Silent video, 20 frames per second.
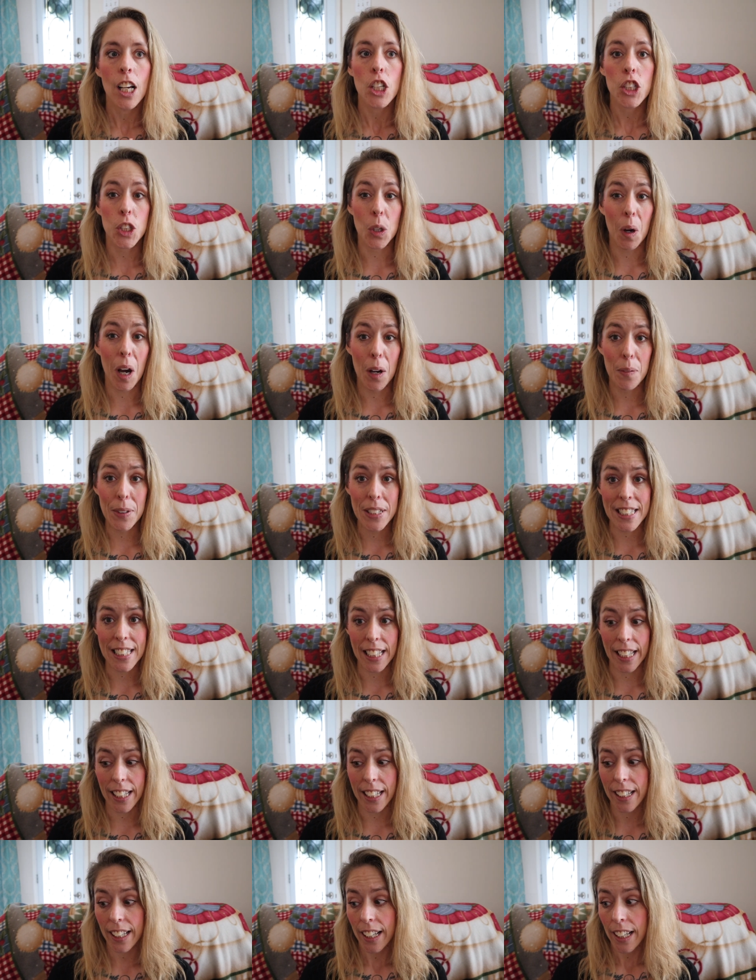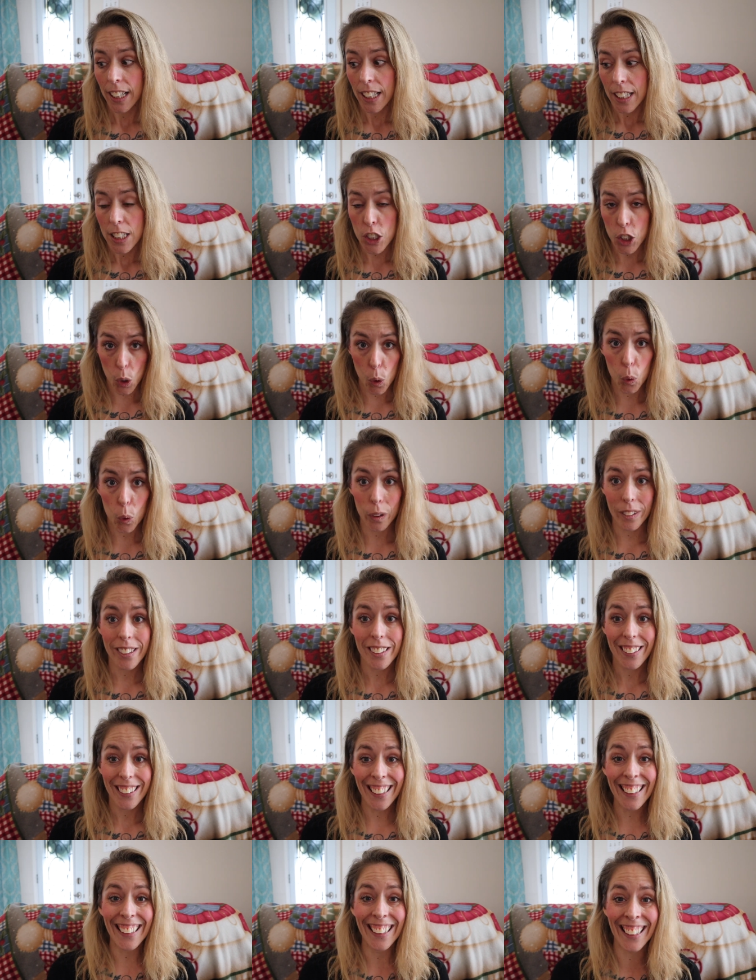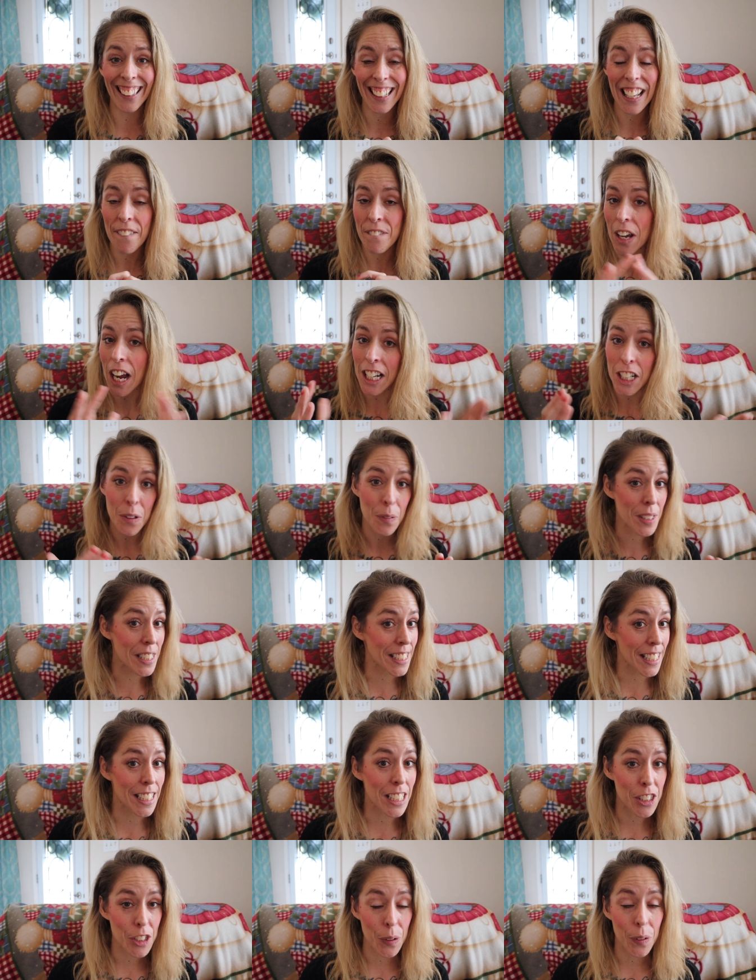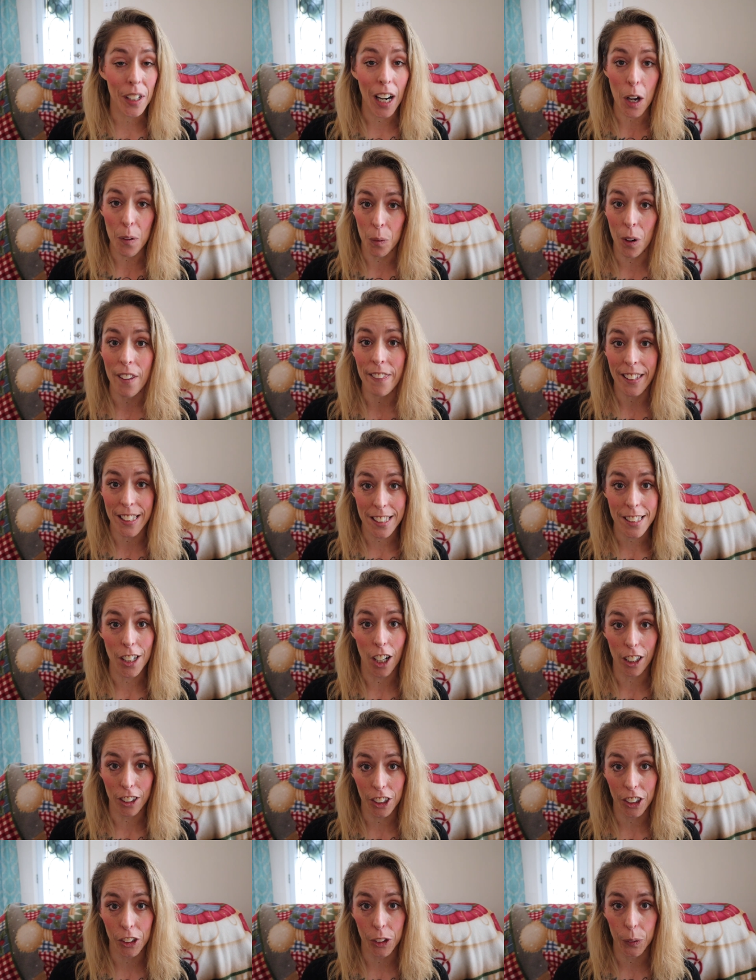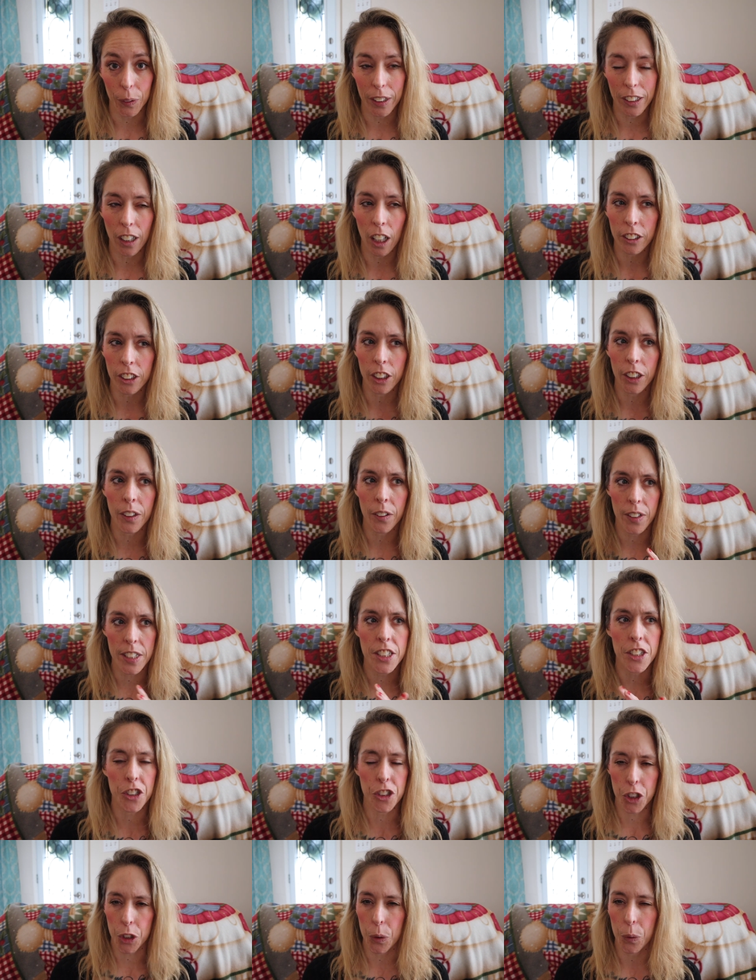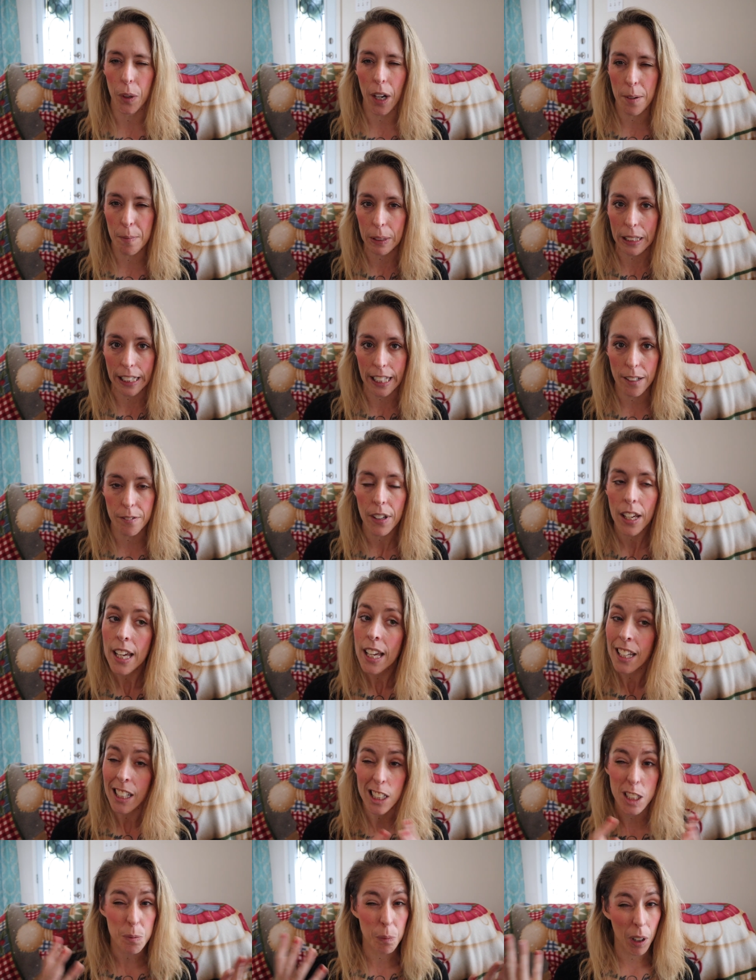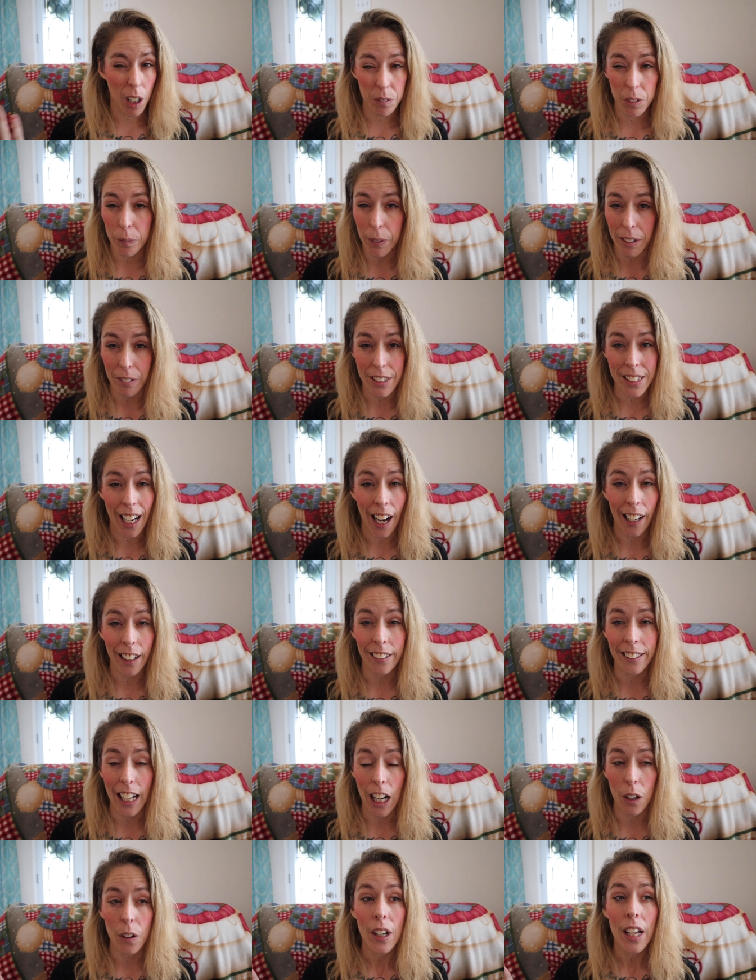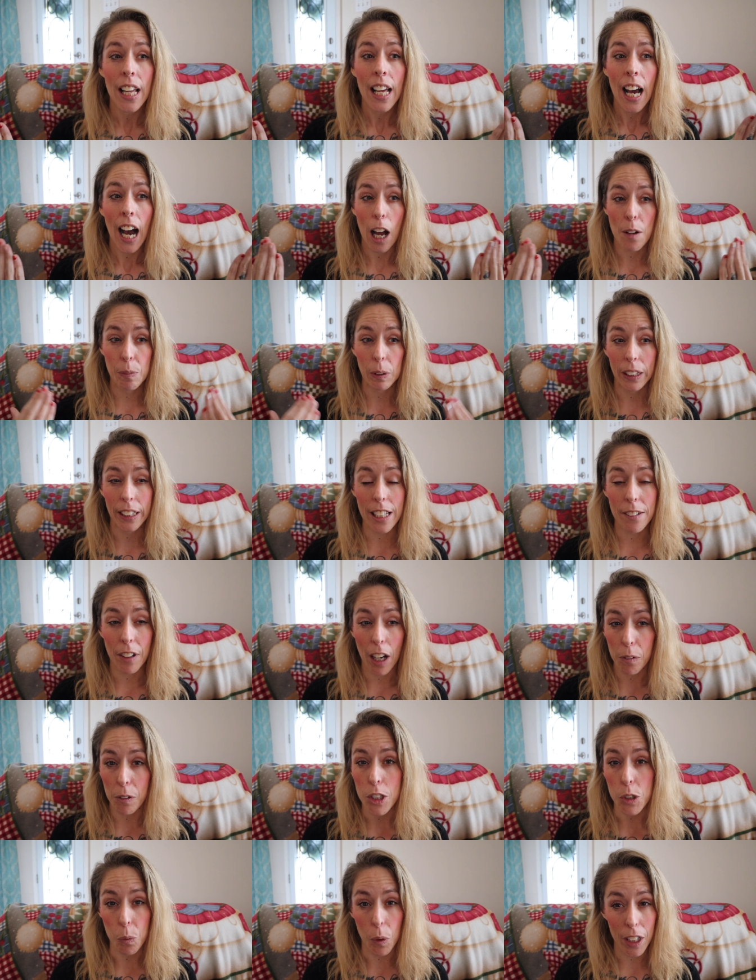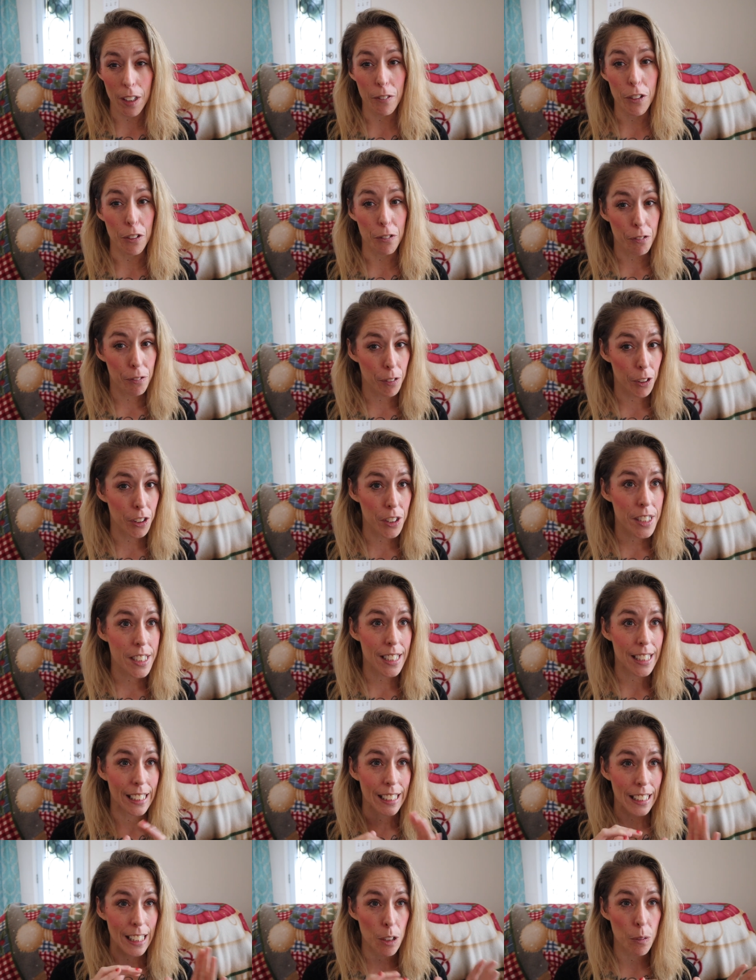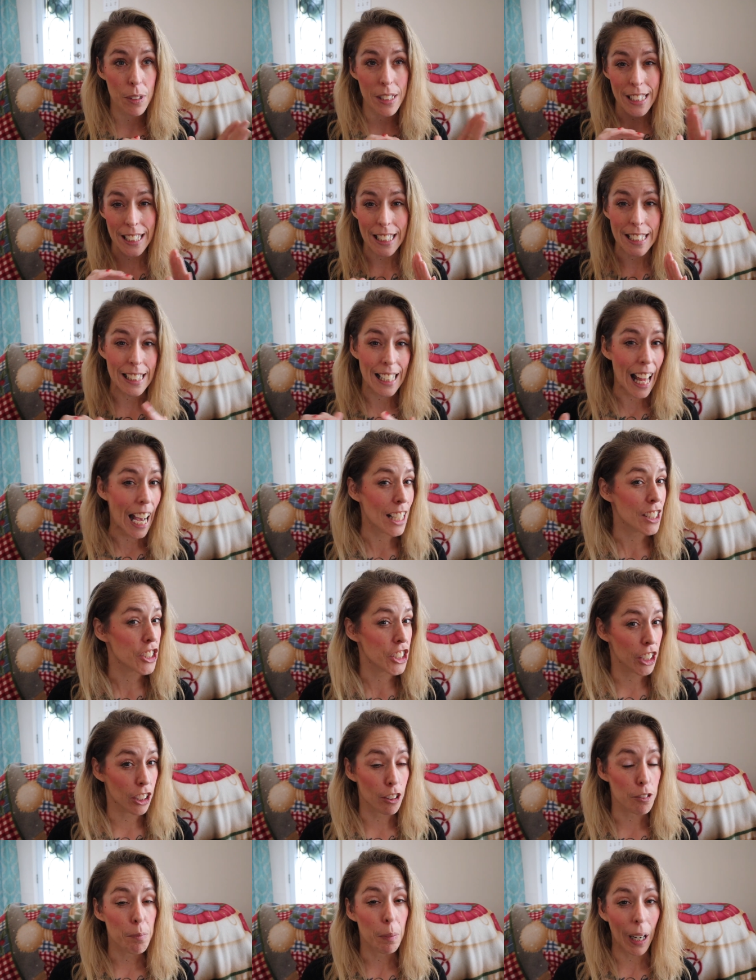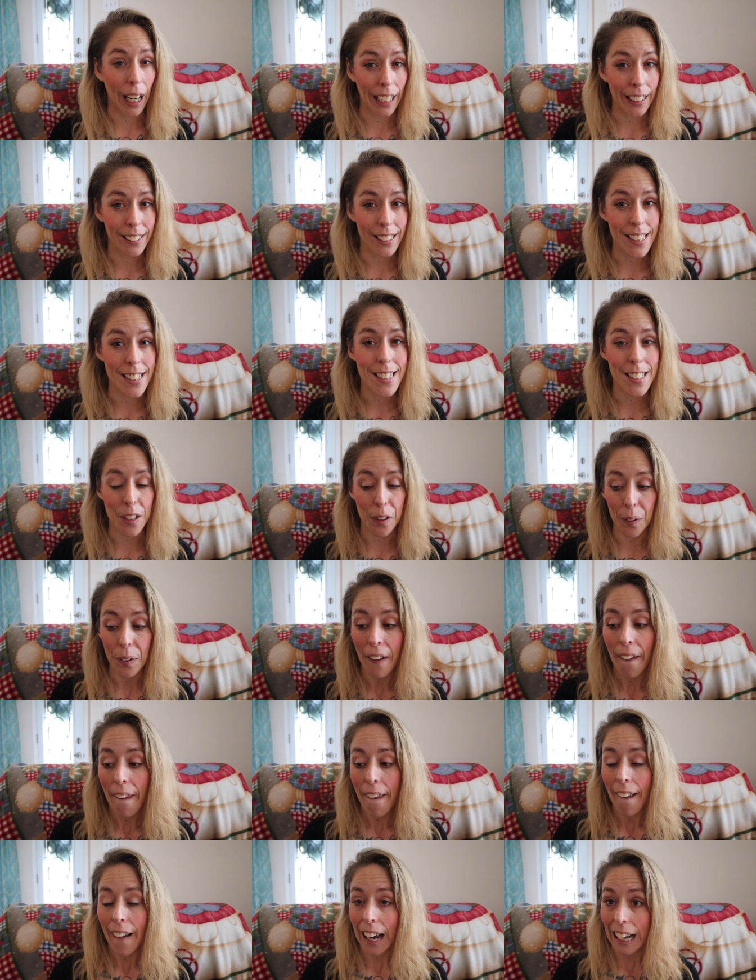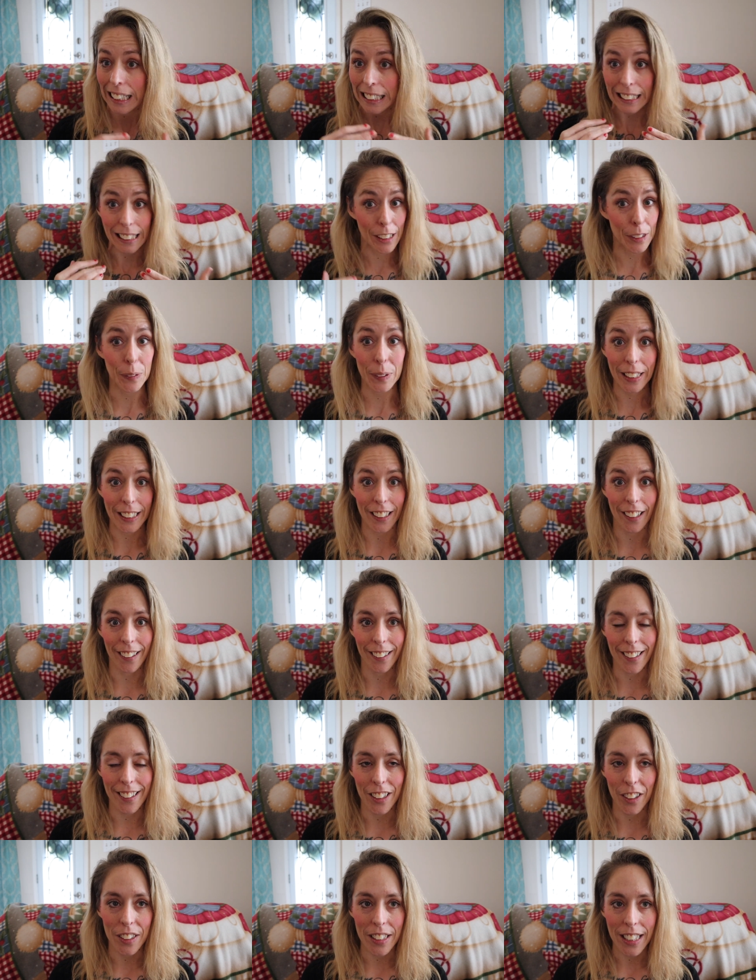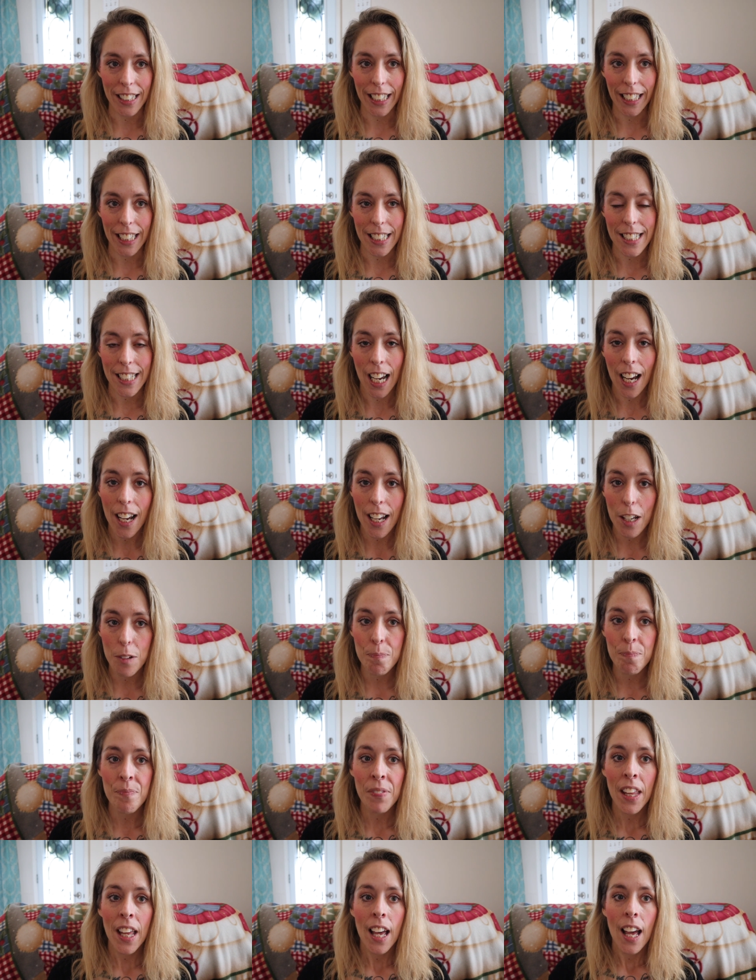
So I was like, sold. If anyone's gonna do it, I want this doctor to do it. Doctor Christu, I believe. He's probably retired now. I believe I was one of the first, he was in his last year of practice, so I literally got in there in the nick of time.